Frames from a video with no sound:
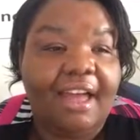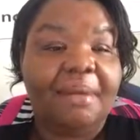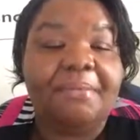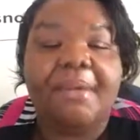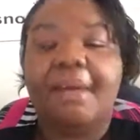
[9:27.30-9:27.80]

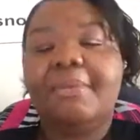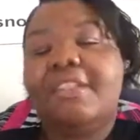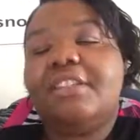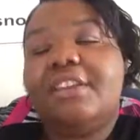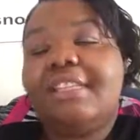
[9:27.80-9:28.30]
I'm
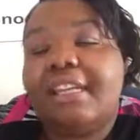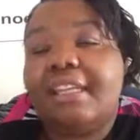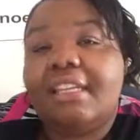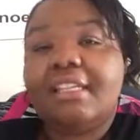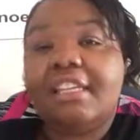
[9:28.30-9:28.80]
just gonna say
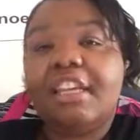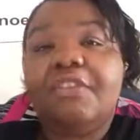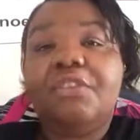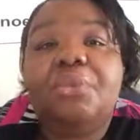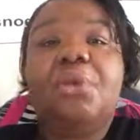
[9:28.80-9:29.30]
this.
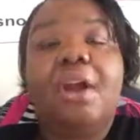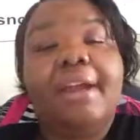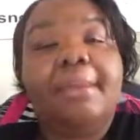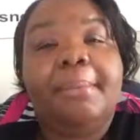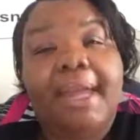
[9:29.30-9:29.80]
If you
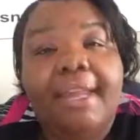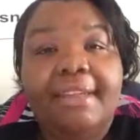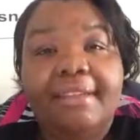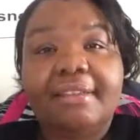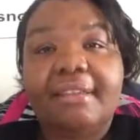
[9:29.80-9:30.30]
are in
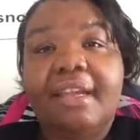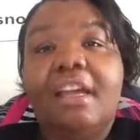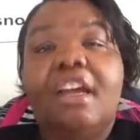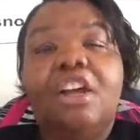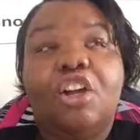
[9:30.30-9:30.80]
pain,
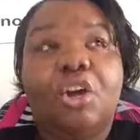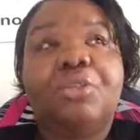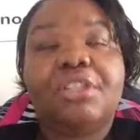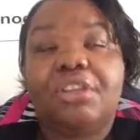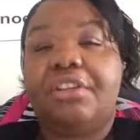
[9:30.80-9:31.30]

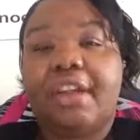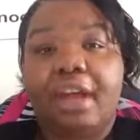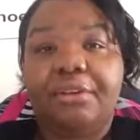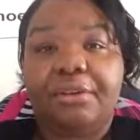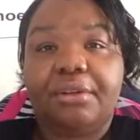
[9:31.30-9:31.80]
go see your
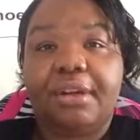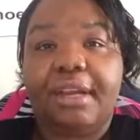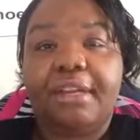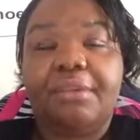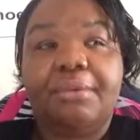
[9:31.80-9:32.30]
doctor.
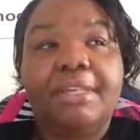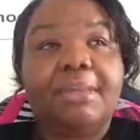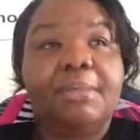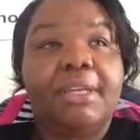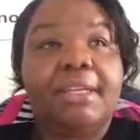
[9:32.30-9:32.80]
And the
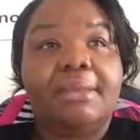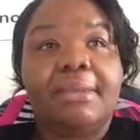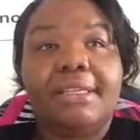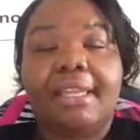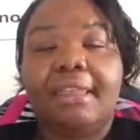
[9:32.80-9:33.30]
reason being is
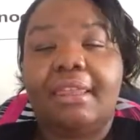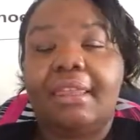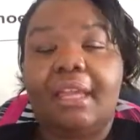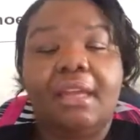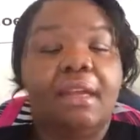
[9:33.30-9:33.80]
because I
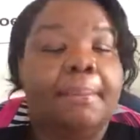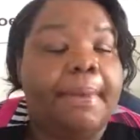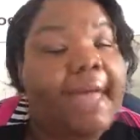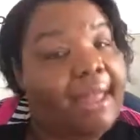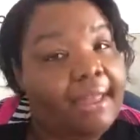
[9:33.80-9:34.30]
think
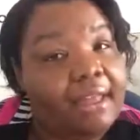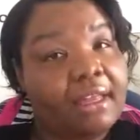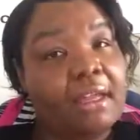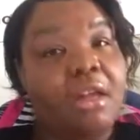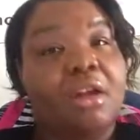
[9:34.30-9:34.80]
back
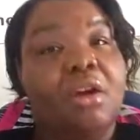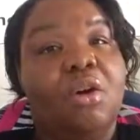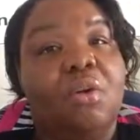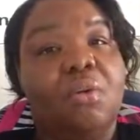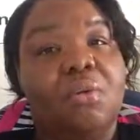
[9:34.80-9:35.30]

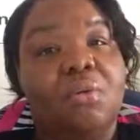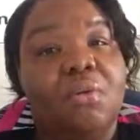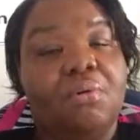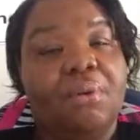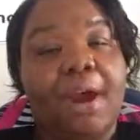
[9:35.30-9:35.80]

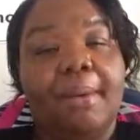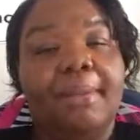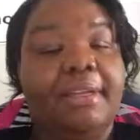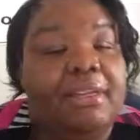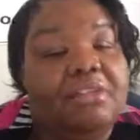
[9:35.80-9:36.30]

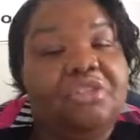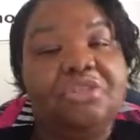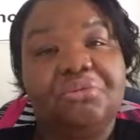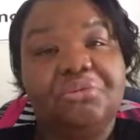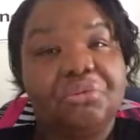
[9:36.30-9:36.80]
probably
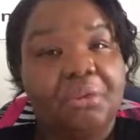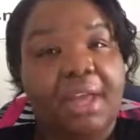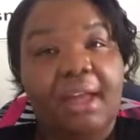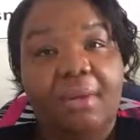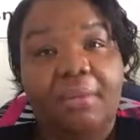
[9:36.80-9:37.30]
June,
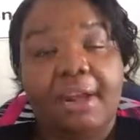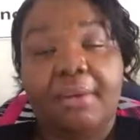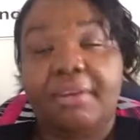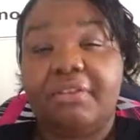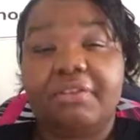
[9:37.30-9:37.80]
July when
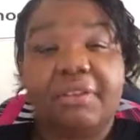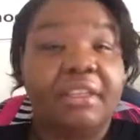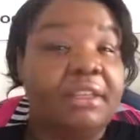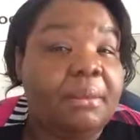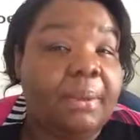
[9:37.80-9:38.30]
I was
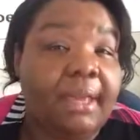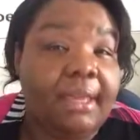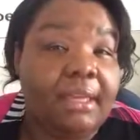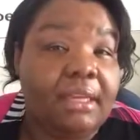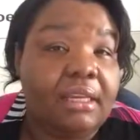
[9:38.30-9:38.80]
feeling the
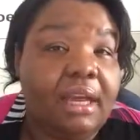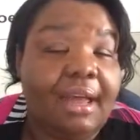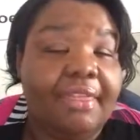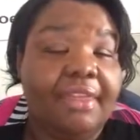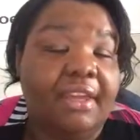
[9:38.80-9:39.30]
pain,
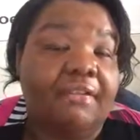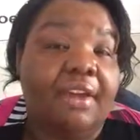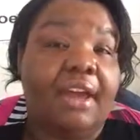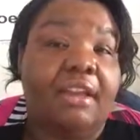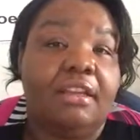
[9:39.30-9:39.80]
I think if
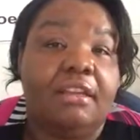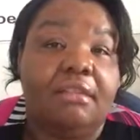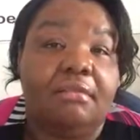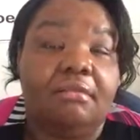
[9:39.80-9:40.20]
I had